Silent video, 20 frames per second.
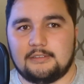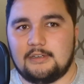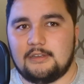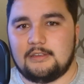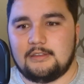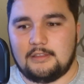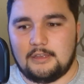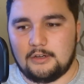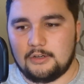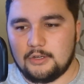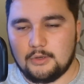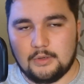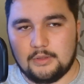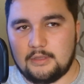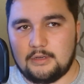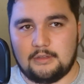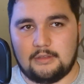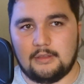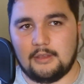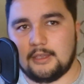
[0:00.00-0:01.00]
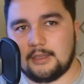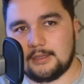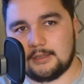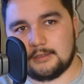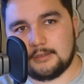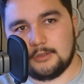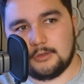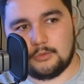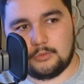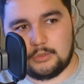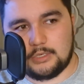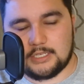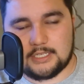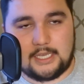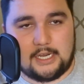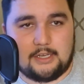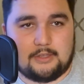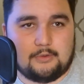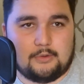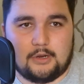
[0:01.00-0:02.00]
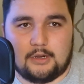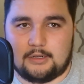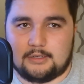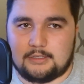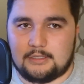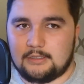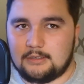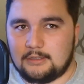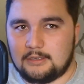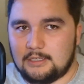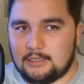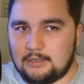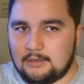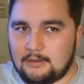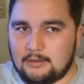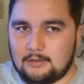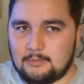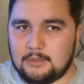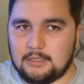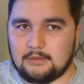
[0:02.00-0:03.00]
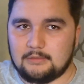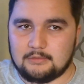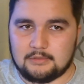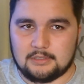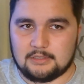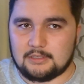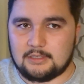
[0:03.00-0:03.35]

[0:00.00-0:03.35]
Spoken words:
they're doing their thing. We just got to do ours. You know what I mean? Get